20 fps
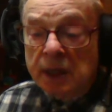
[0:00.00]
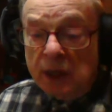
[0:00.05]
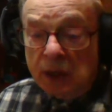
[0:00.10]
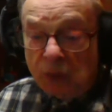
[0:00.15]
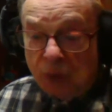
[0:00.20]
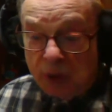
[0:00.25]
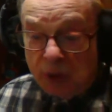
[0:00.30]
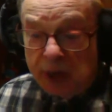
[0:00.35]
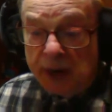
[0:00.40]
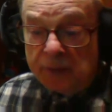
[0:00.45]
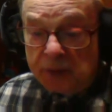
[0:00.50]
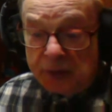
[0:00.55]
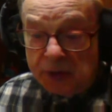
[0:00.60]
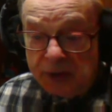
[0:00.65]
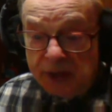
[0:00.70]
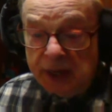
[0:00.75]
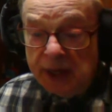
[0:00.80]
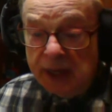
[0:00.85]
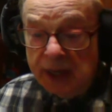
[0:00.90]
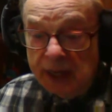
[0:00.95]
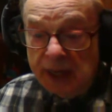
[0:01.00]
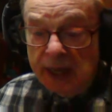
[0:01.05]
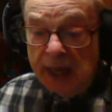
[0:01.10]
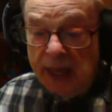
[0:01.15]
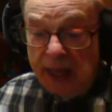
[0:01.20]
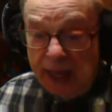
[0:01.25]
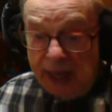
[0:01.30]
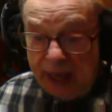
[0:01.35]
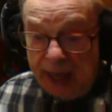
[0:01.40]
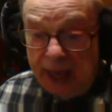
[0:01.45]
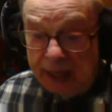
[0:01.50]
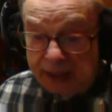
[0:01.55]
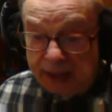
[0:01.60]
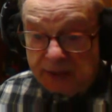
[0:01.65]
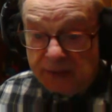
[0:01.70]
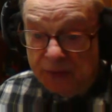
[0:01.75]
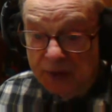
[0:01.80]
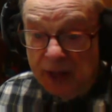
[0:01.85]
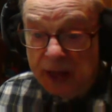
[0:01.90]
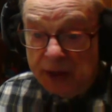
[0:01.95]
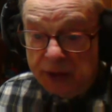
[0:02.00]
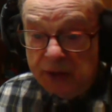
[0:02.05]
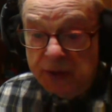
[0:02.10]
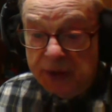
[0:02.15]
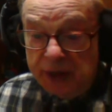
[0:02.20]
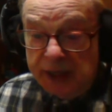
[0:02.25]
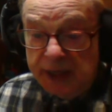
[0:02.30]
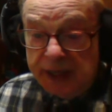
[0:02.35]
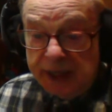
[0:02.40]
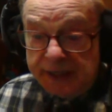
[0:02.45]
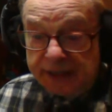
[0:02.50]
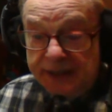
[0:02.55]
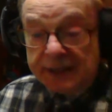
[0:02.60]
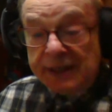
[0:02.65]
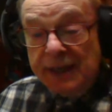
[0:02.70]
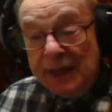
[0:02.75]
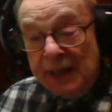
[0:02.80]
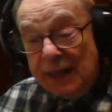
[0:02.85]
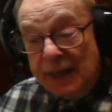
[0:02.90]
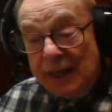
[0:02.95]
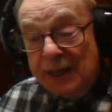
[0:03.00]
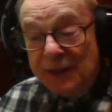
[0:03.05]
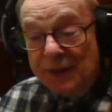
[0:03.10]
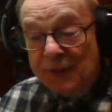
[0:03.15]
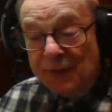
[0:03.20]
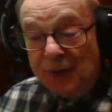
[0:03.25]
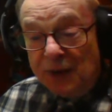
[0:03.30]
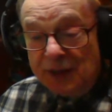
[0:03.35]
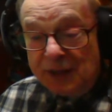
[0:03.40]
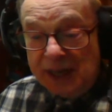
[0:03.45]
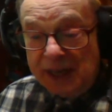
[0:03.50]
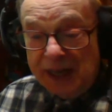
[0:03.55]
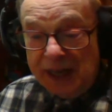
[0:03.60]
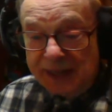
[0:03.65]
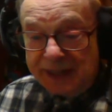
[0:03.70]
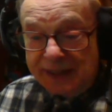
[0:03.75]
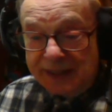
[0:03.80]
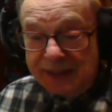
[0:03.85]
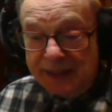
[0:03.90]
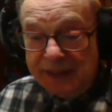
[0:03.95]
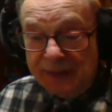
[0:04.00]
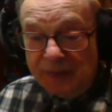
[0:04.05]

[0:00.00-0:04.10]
whatever the x value is in the vertex.